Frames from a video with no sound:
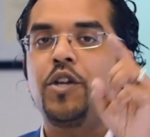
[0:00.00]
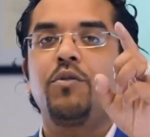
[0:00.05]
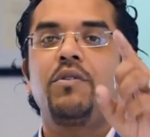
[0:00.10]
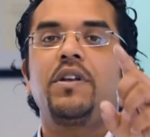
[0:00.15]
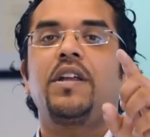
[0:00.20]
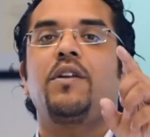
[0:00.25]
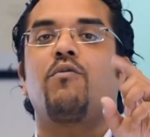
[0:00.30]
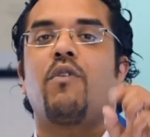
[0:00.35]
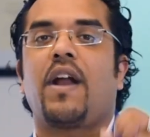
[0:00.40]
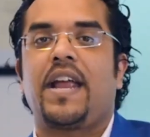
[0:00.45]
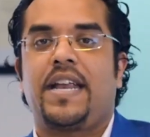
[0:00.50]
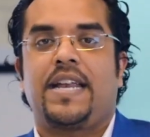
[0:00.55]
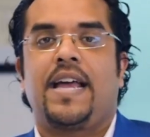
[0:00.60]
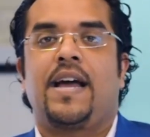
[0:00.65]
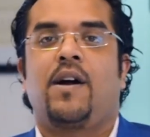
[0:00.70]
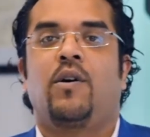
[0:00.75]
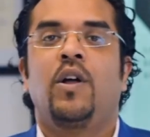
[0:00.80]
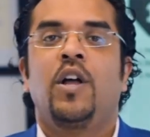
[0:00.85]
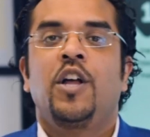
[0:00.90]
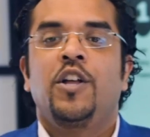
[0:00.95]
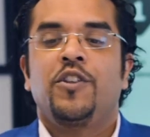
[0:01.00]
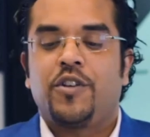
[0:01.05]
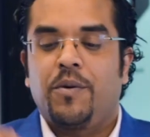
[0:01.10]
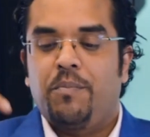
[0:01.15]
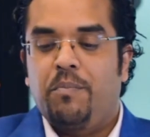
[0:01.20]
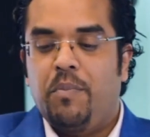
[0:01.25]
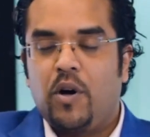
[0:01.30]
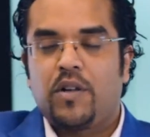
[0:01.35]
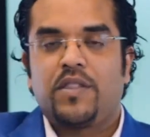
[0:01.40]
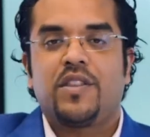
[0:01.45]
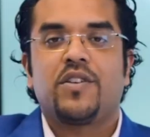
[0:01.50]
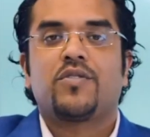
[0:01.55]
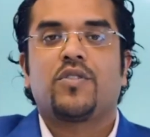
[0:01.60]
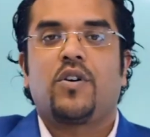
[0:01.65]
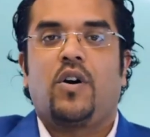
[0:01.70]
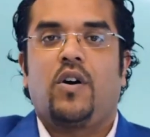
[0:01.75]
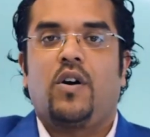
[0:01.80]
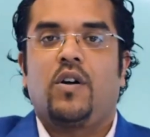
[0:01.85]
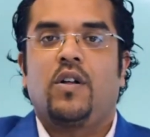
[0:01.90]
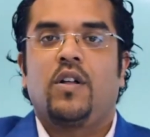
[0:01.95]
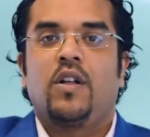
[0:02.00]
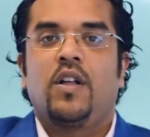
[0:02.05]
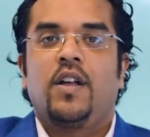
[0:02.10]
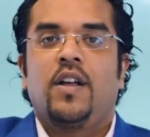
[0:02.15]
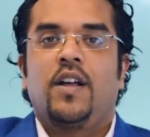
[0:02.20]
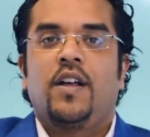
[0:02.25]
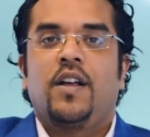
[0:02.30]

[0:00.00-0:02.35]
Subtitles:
you need right now to book this call.